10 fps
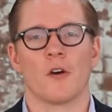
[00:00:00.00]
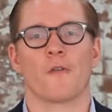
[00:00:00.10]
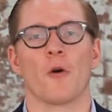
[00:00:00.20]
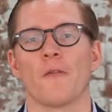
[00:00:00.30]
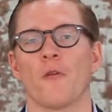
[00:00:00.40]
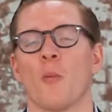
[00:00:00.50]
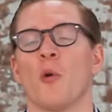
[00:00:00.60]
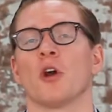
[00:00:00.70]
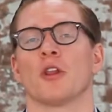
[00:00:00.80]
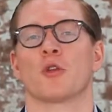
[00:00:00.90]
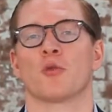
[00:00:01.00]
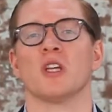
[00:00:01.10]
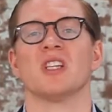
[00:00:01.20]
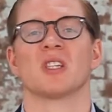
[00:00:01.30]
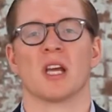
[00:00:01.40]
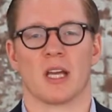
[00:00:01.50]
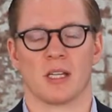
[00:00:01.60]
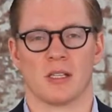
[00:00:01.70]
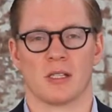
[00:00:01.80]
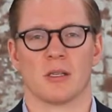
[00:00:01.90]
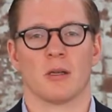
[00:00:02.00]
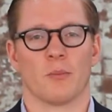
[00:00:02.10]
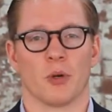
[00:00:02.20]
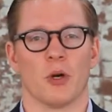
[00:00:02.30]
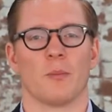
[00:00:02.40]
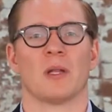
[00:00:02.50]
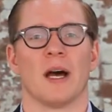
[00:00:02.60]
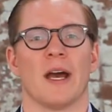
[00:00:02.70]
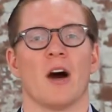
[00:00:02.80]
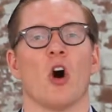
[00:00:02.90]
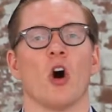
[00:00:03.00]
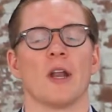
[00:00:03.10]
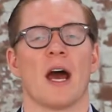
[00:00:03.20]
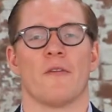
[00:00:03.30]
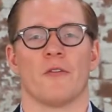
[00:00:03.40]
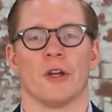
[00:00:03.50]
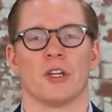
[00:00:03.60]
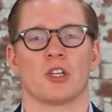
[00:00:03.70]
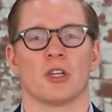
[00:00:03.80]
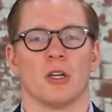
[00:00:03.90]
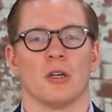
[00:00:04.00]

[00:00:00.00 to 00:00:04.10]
From 4.3 seconds per player on average,